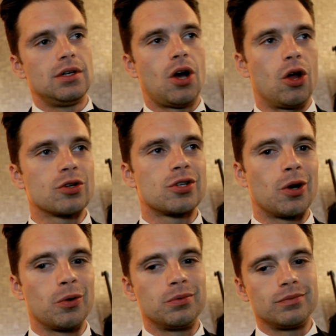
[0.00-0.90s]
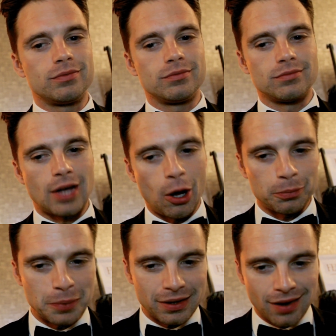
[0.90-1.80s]
also
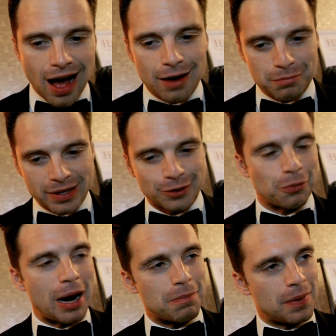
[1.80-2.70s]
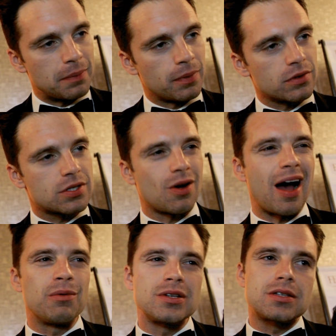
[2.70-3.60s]
helped me a lot, meet the right people. So
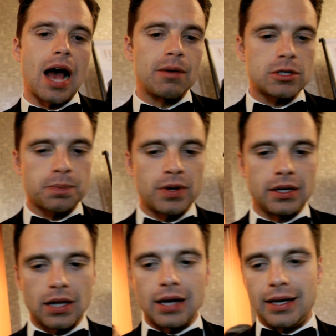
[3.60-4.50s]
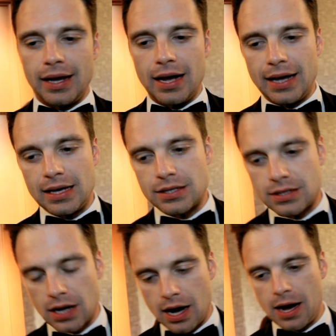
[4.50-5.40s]
I was pretty lucky, I
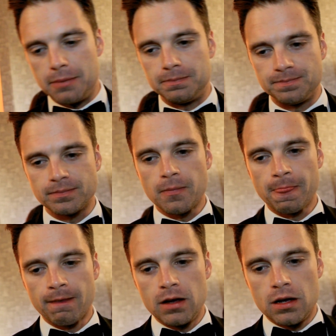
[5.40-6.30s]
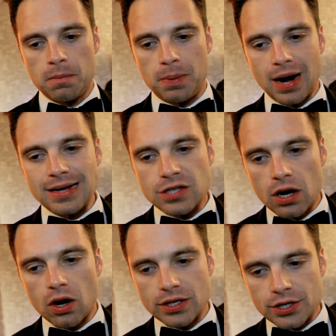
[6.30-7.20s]
guess. But I
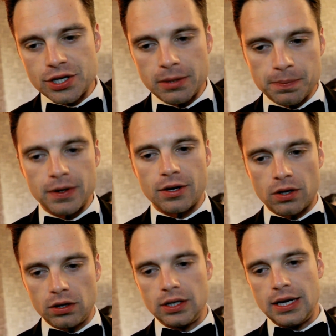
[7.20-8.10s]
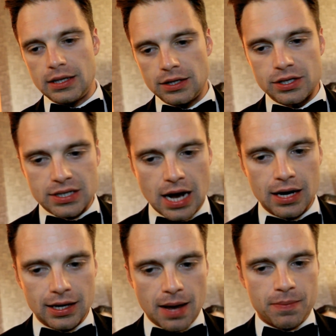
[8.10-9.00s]
started auditioning pretty early, and then just
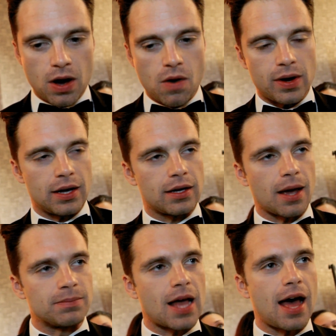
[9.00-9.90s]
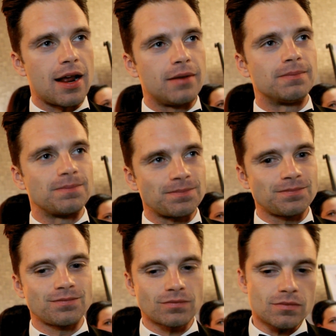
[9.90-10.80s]
kind of kept going and kept at it.
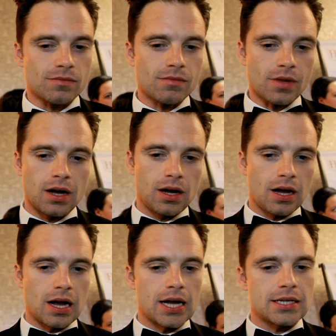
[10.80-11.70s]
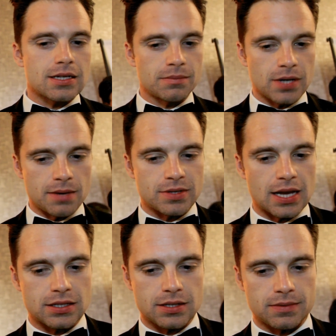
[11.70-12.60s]
And sometimes
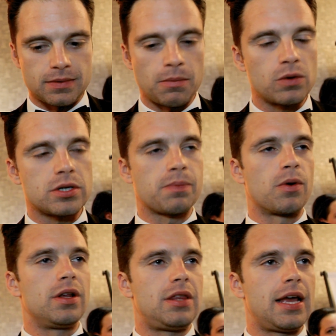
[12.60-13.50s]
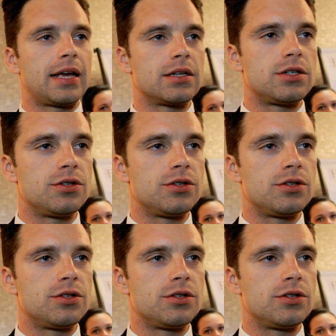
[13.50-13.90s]
that's the most important thing, is you